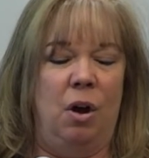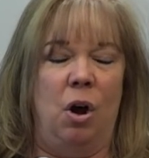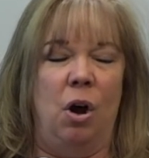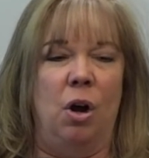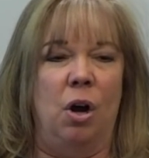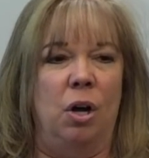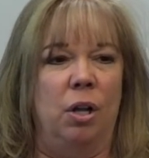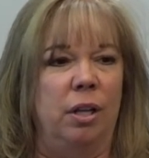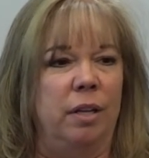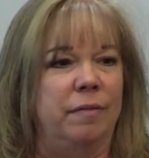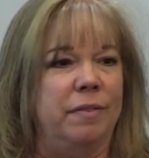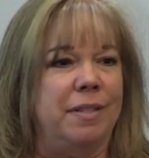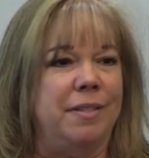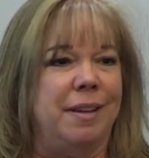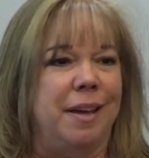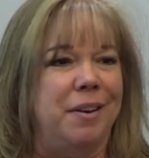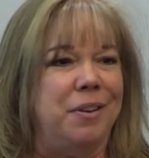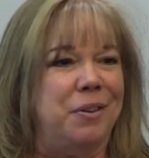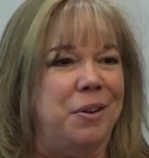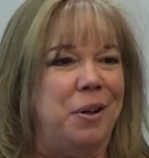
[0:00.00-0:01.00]
all of a
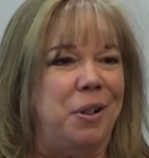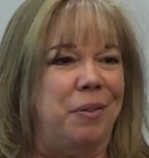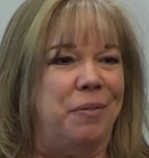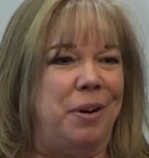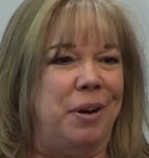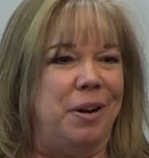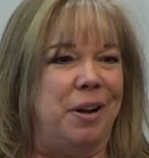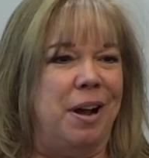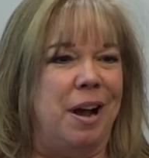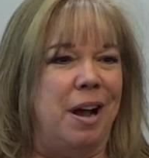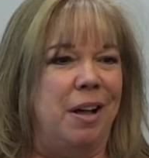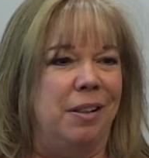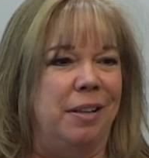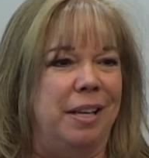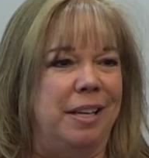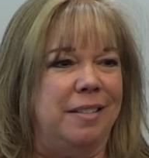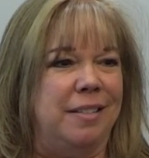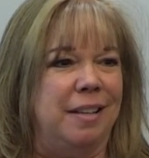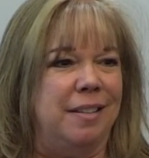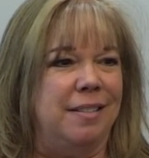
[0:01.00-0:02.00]
sudden, all of our
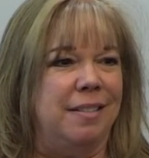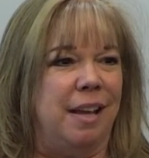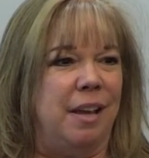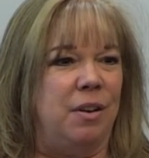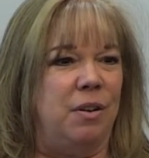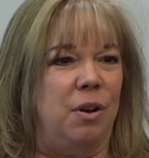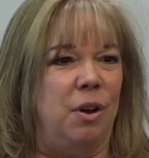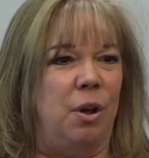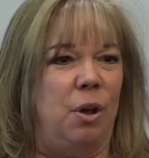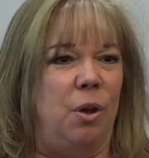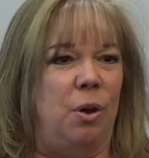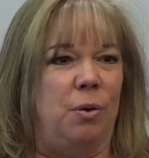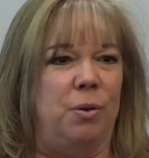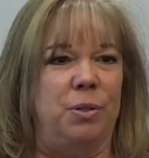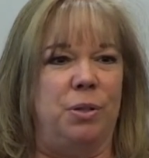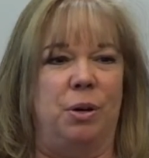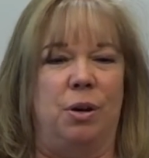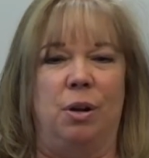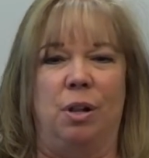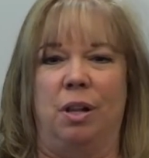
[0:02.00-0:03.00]
colleagues that said no
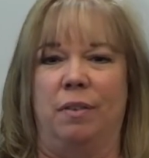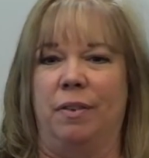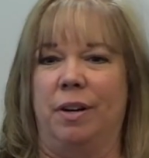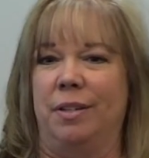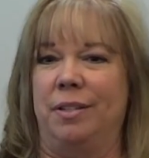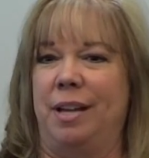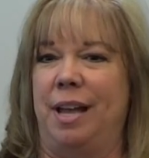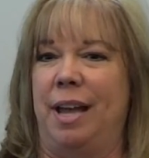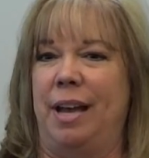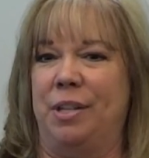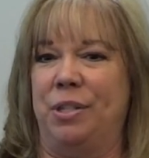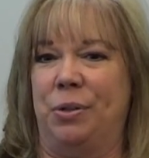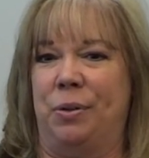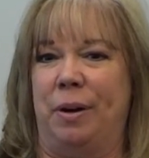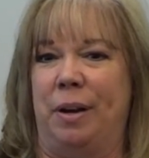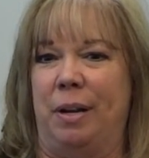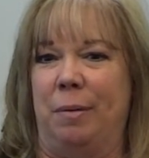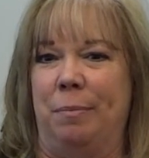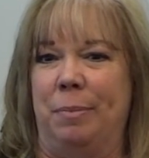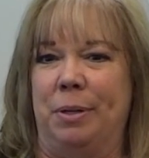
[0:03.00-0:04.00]
to all of our tax
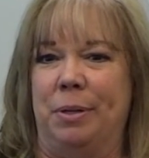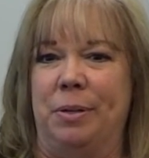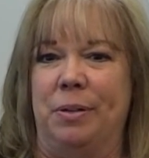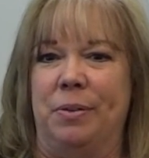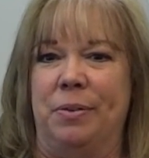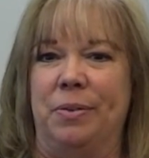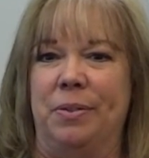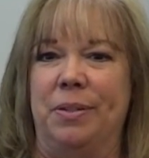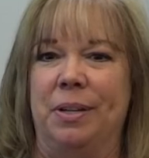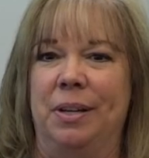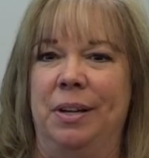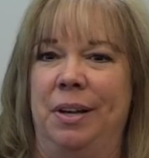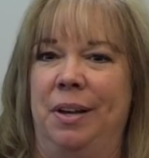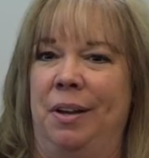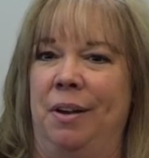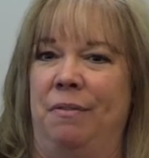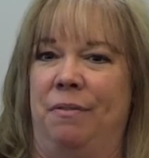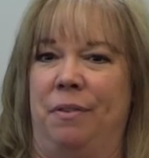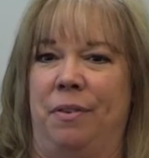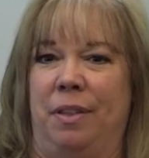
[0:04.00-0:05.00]
credit bills
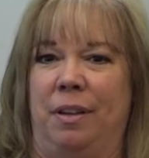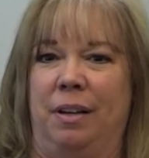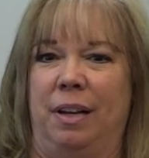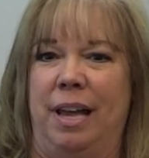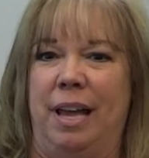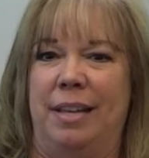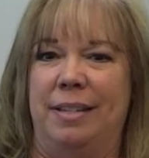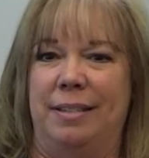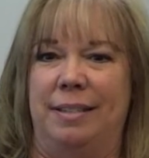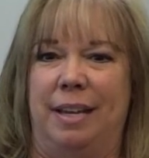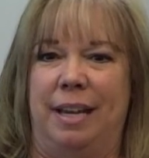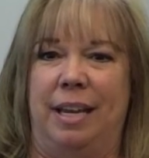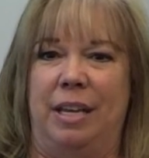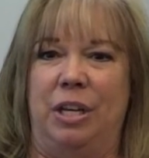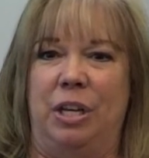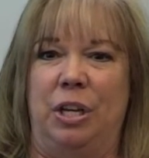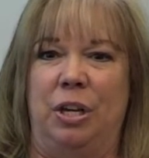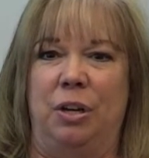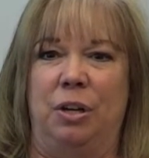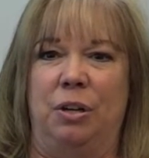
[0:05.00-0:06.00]
for the last 8
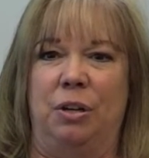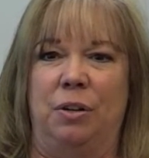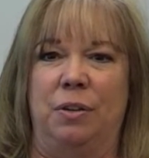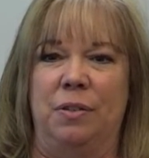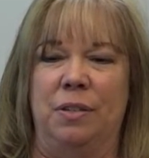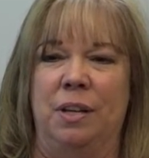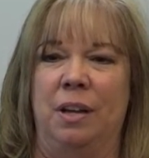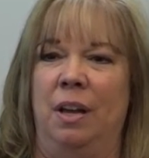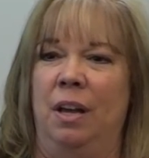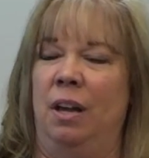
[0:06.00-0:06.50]
years,